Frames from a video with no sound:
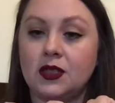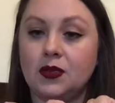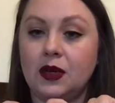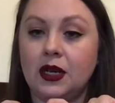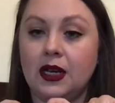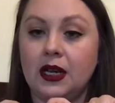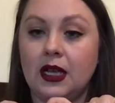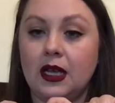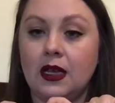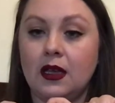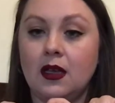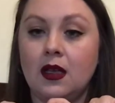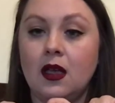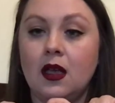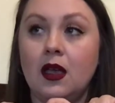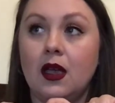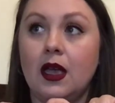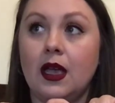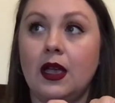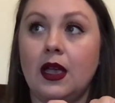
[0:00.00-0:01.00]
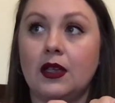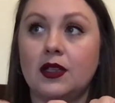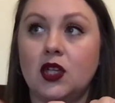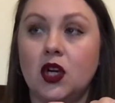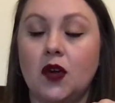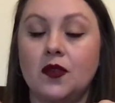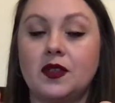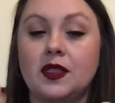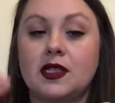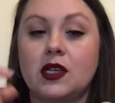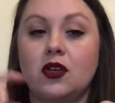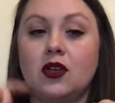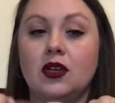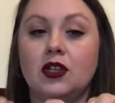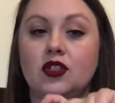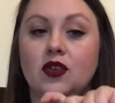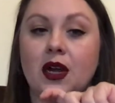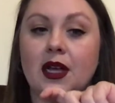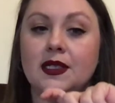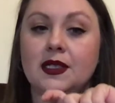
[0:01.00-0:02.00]
reading serves as a
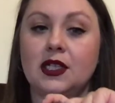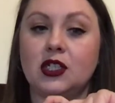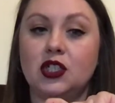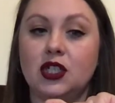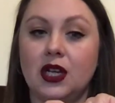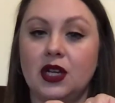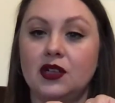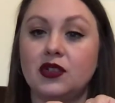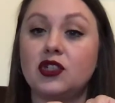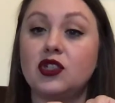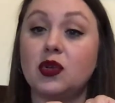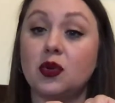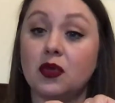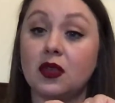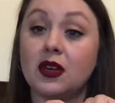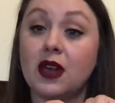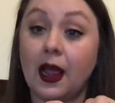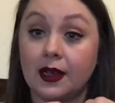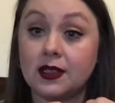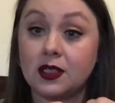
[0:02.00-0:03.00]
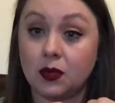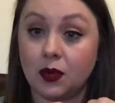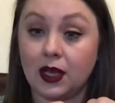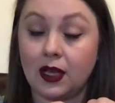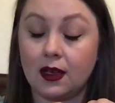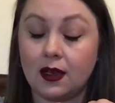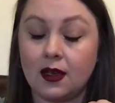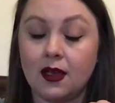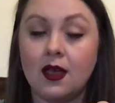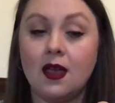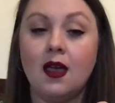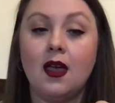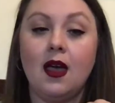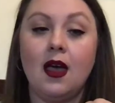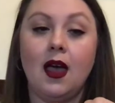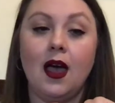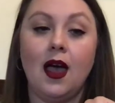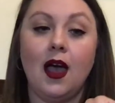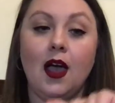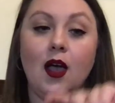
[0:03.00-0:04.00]
good transition to the next week.
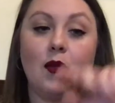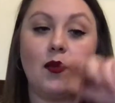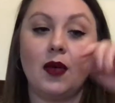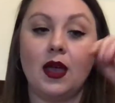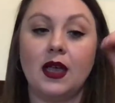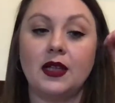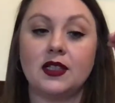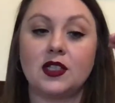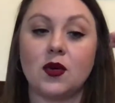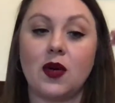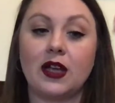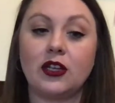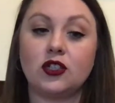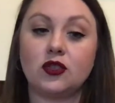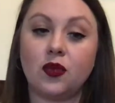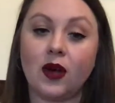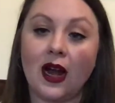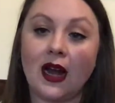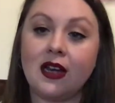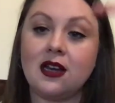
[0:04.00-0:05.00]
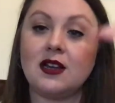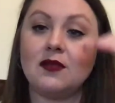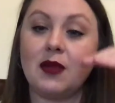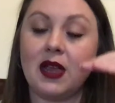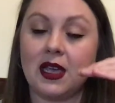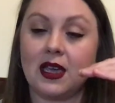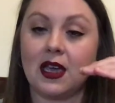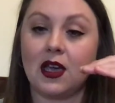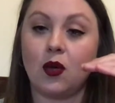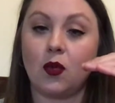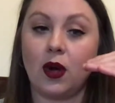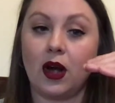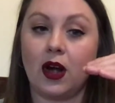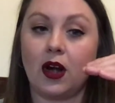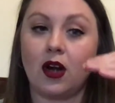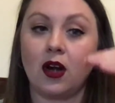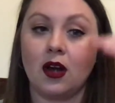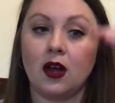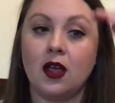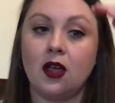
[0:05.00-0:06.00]
And so I try to make it
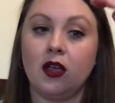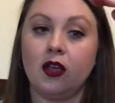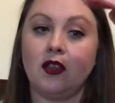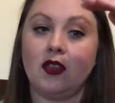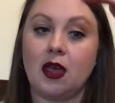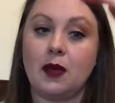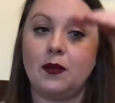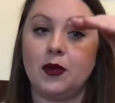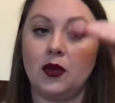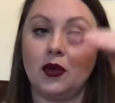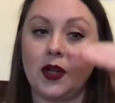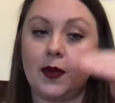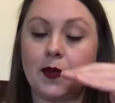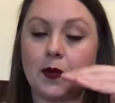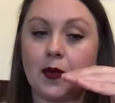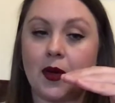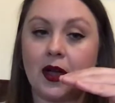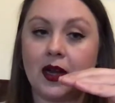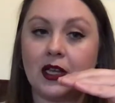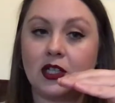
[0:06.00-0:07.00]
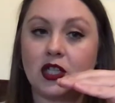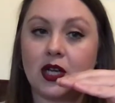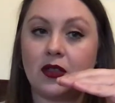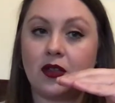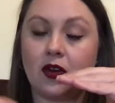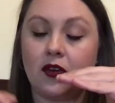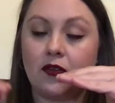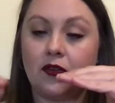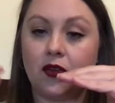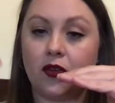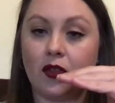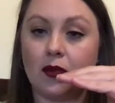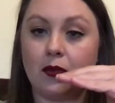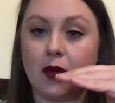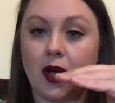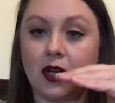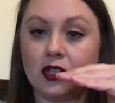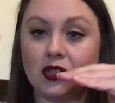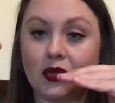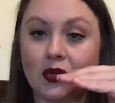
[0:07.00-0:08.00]
where they build up upon each other for the
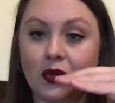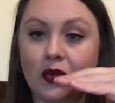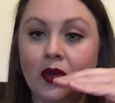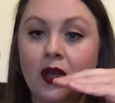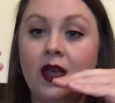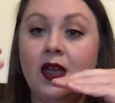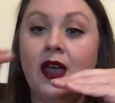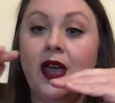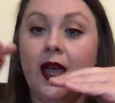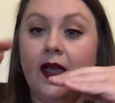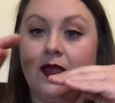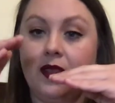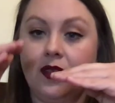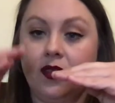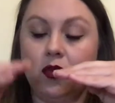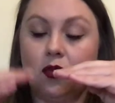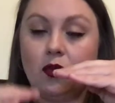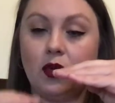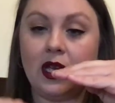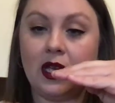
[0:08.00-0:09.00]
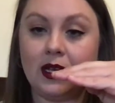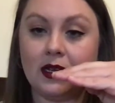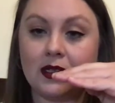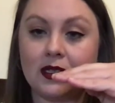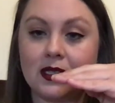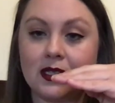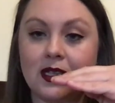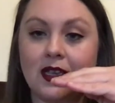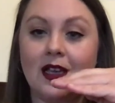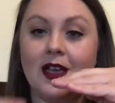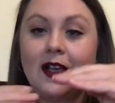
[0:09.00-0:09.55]
module, and then the weeks